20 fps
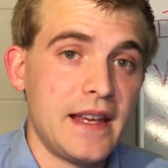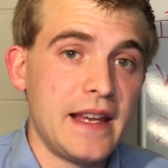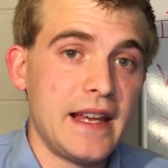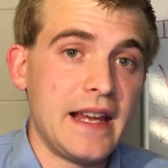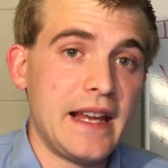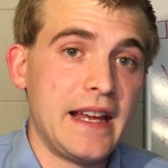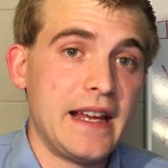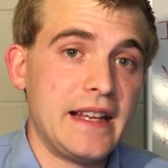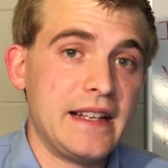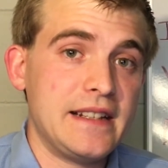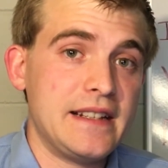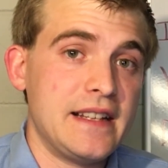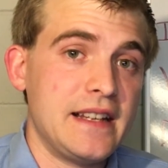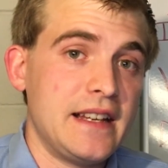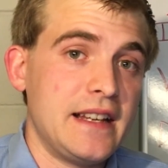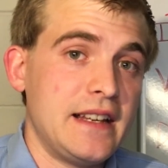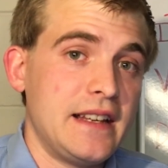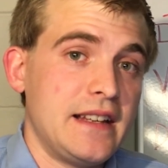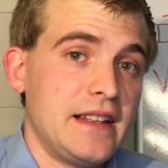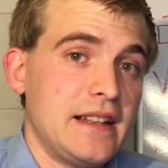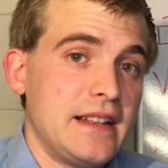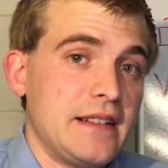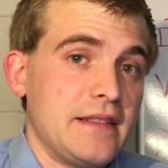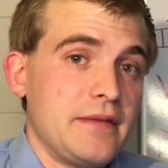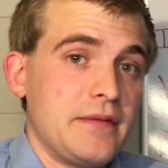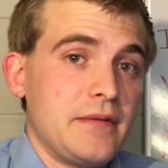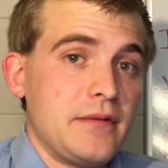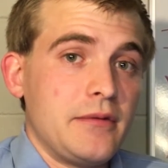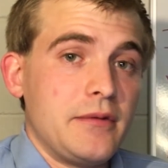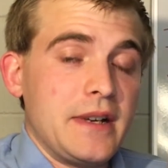And
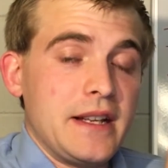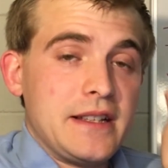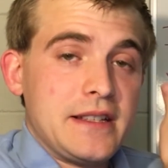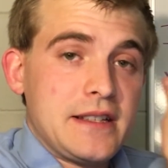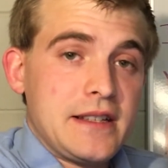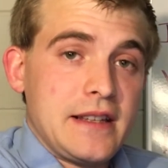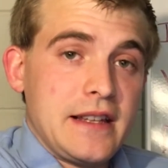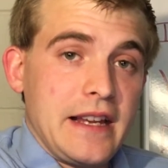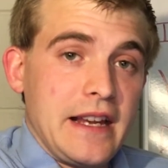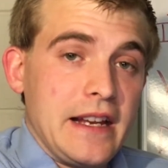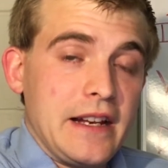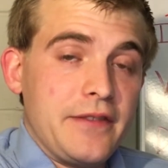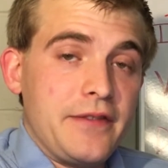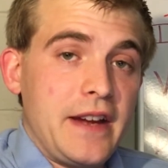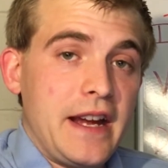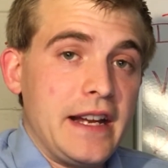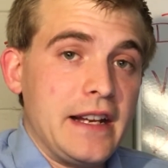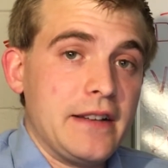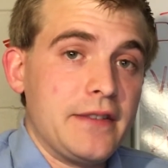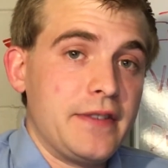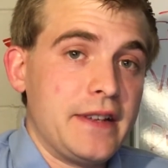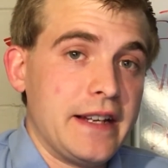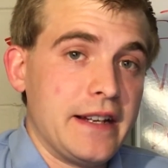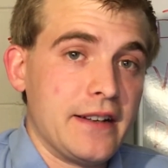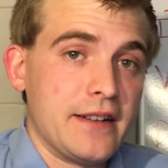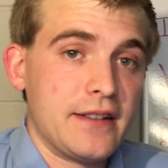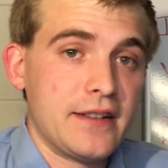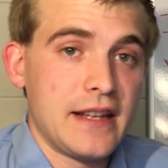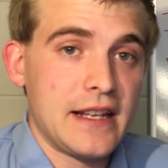with innovative here,